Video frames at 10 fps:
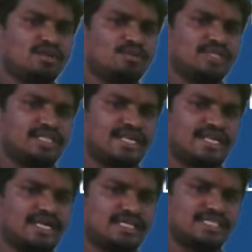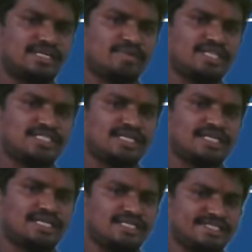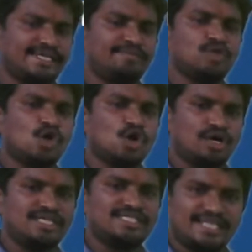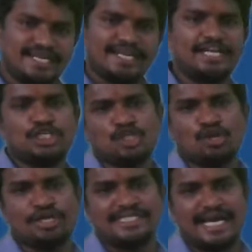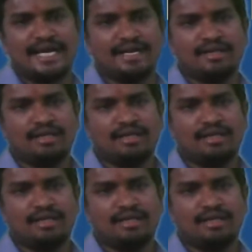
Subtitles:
whether the data sent by the sender is same, or is there any additional noise added.